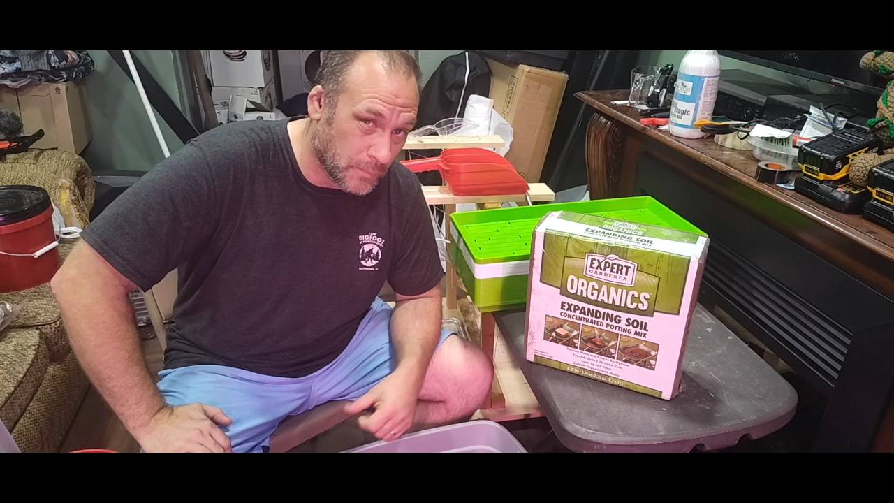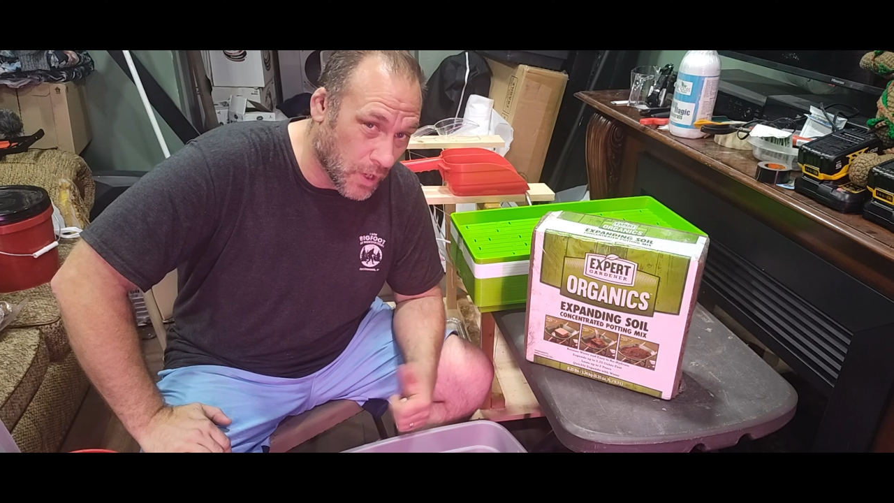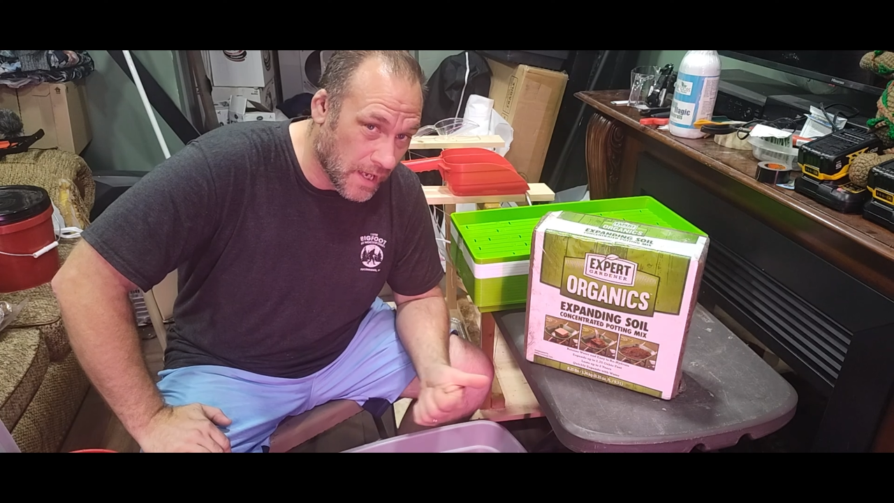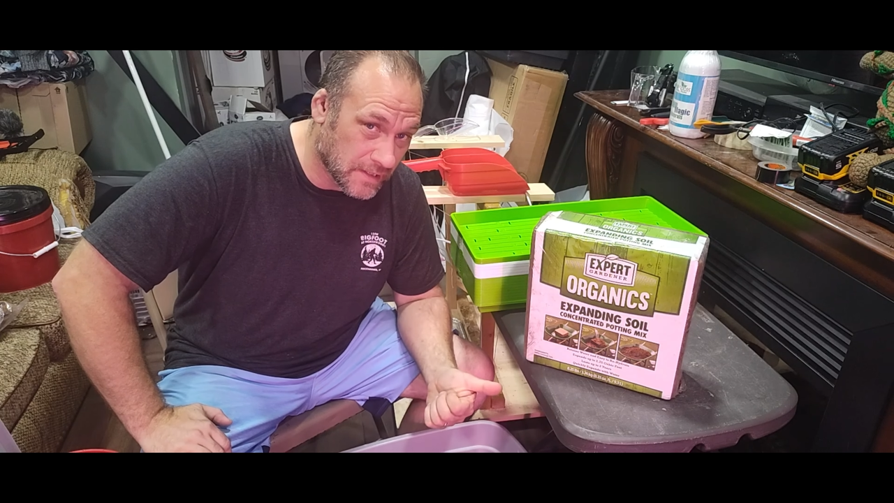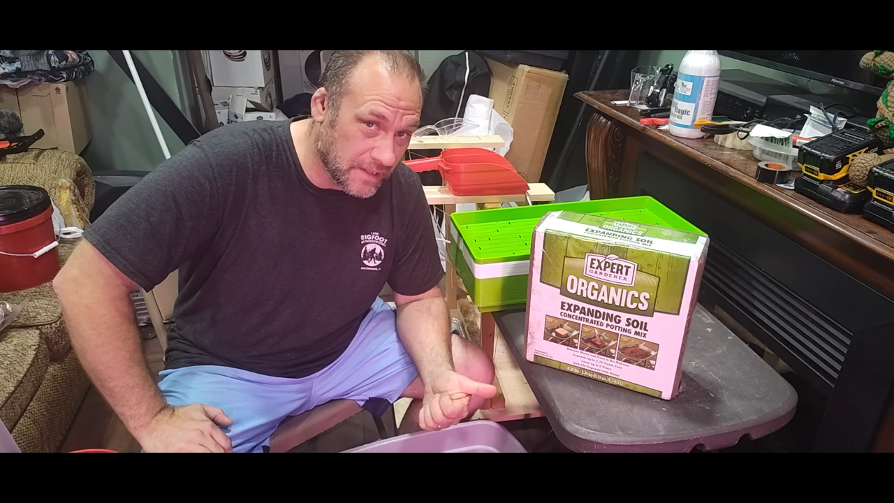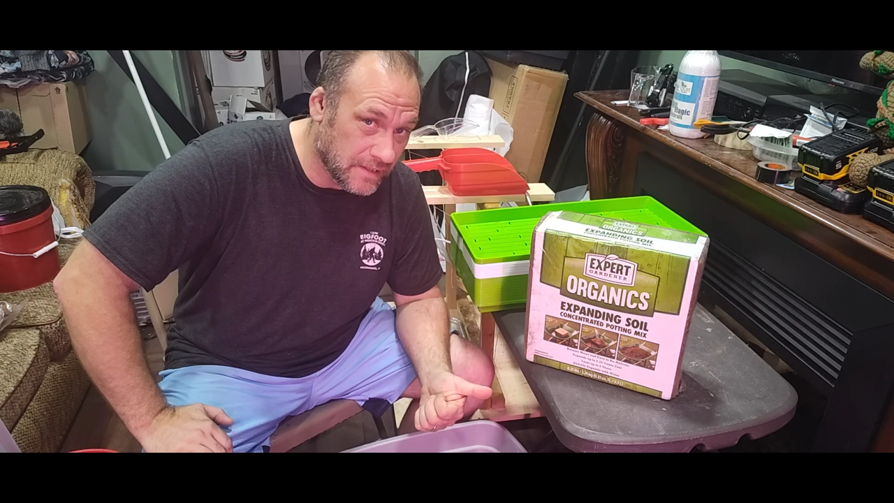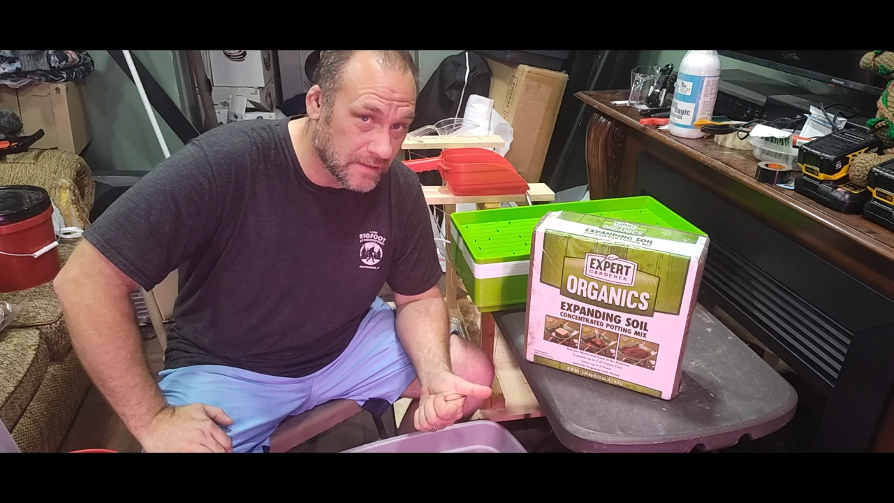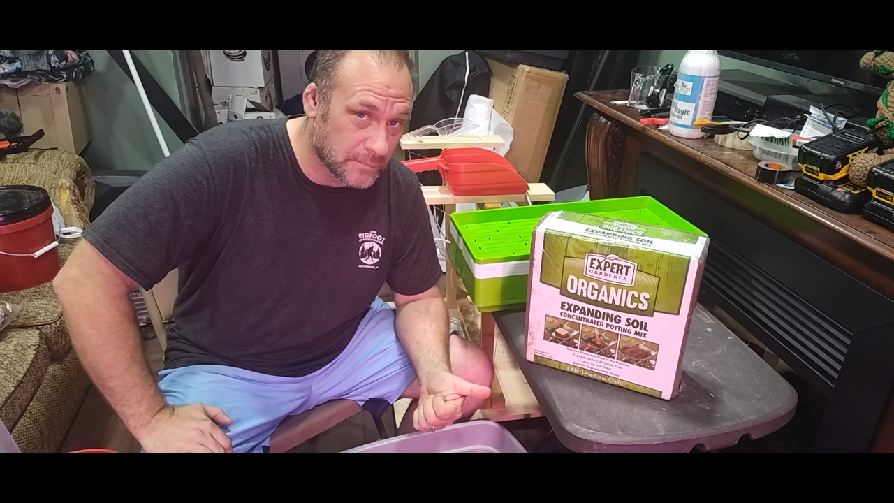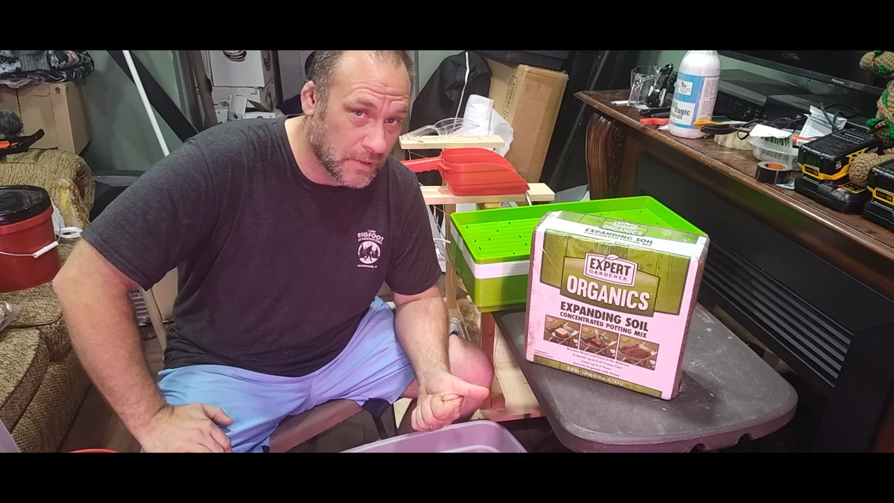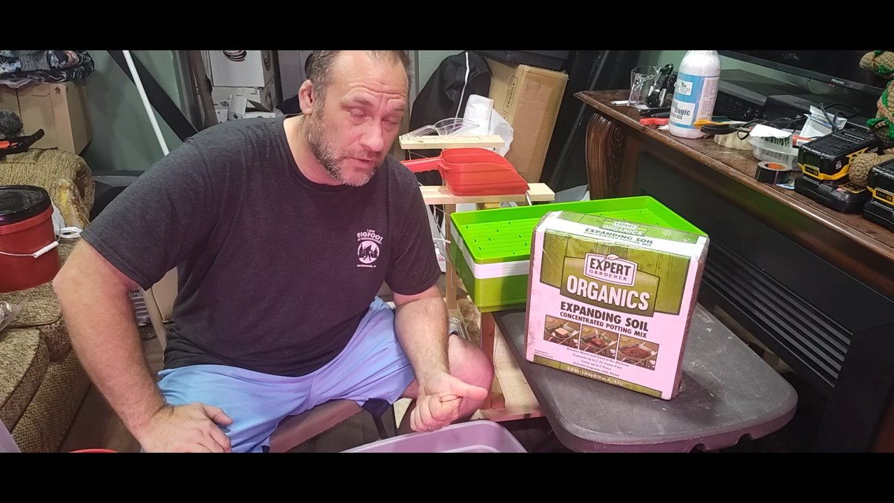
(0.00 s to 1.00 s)
broccoli
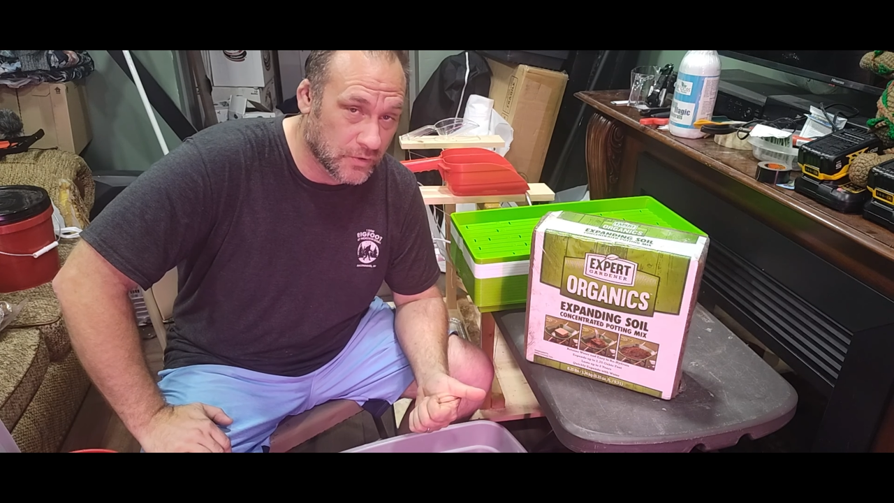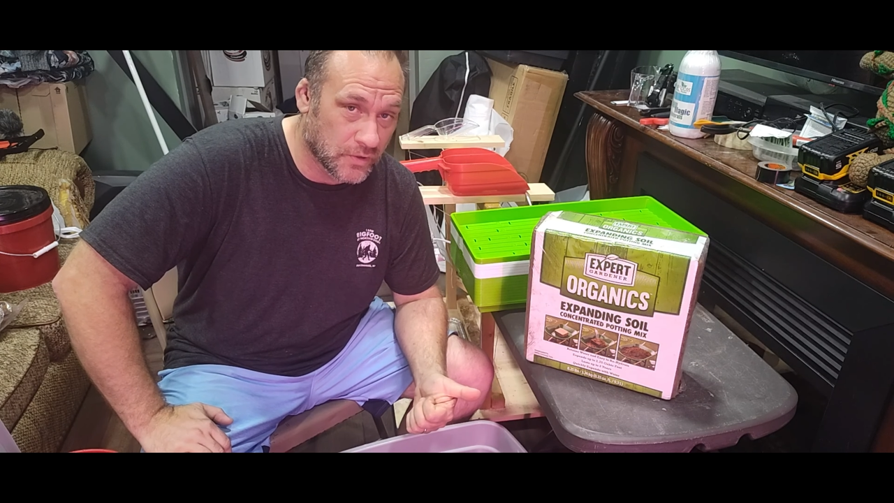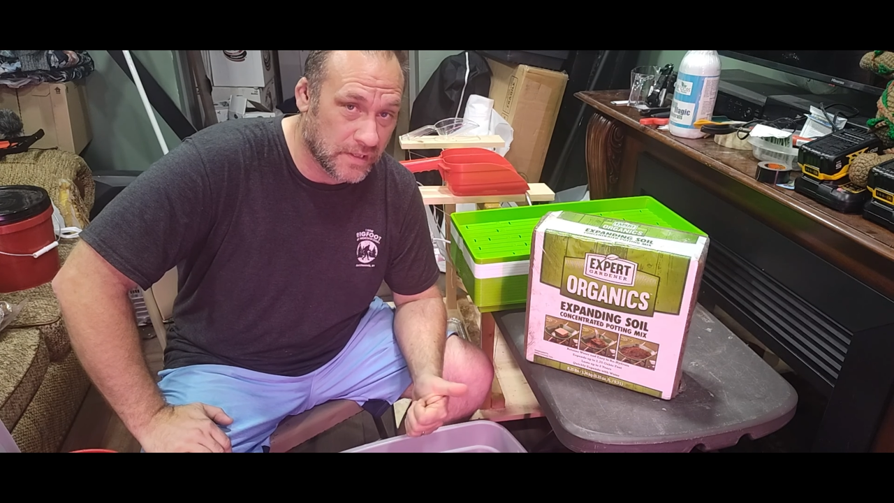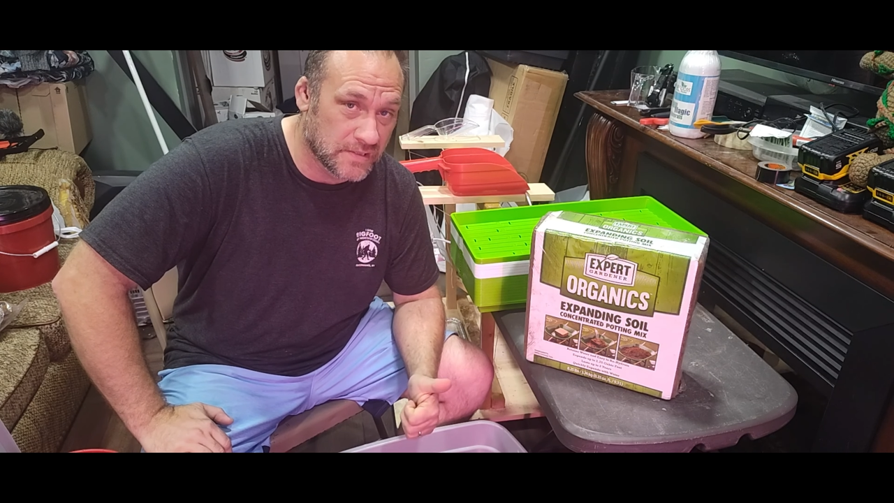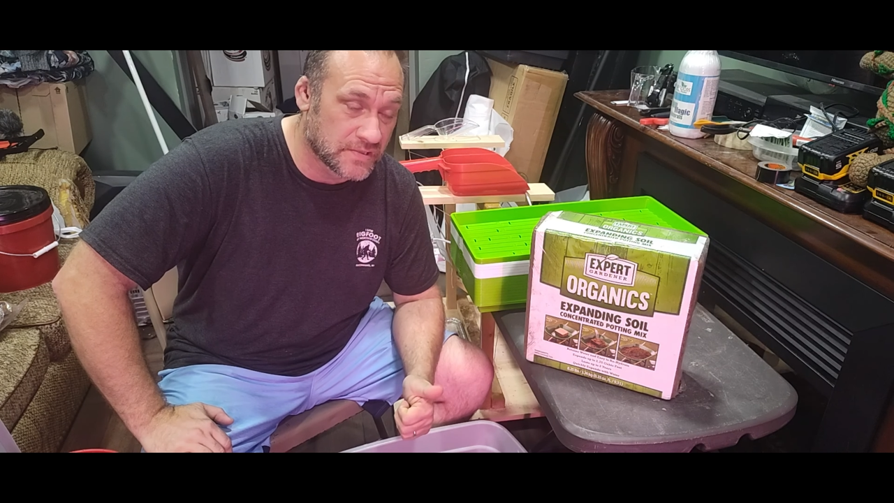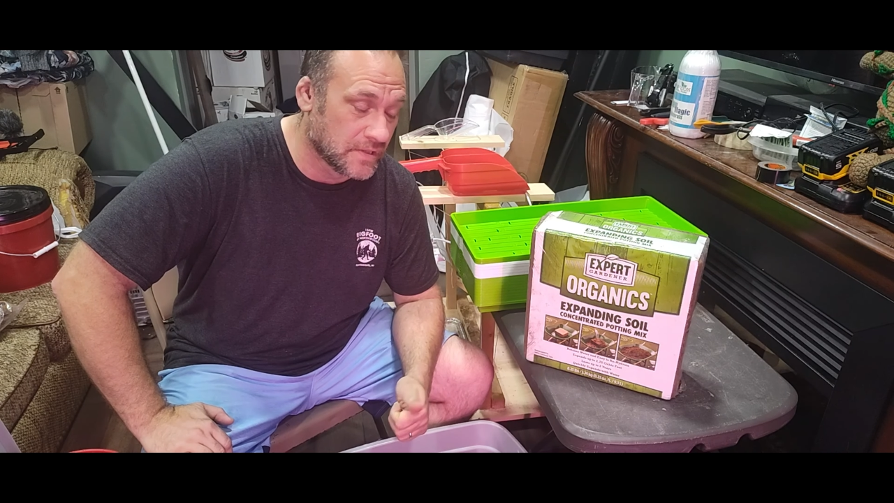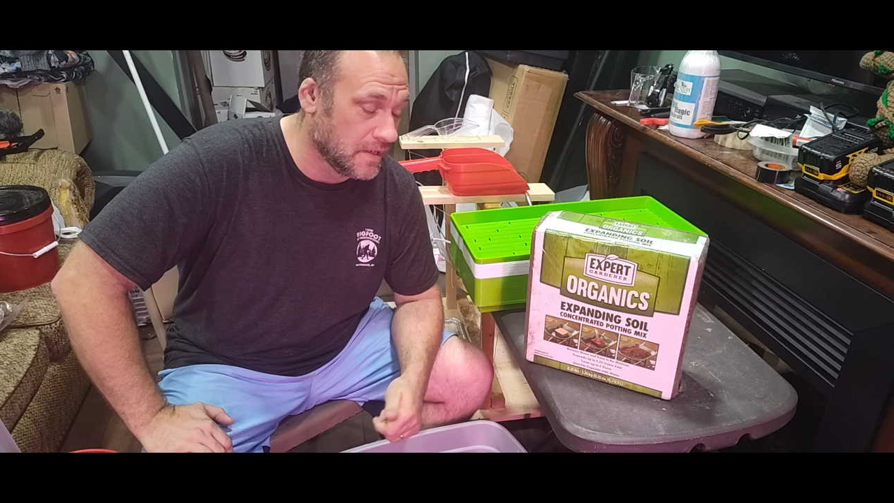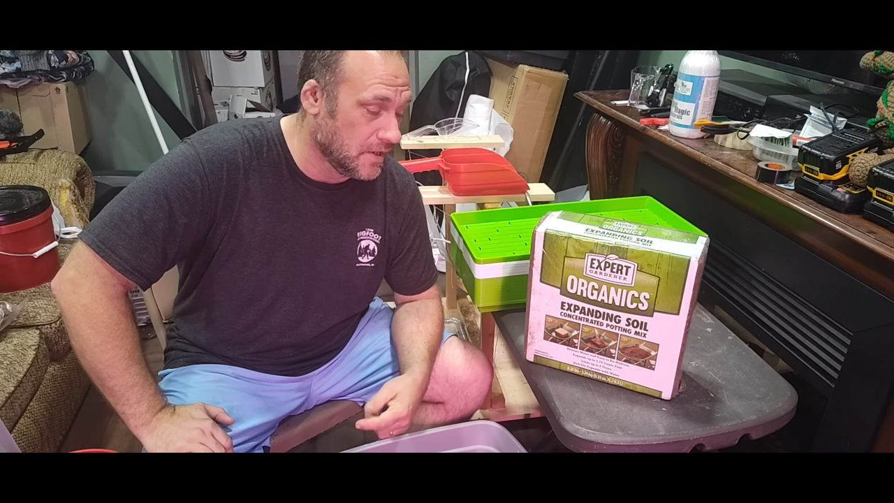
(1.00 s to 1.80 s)
microgreens,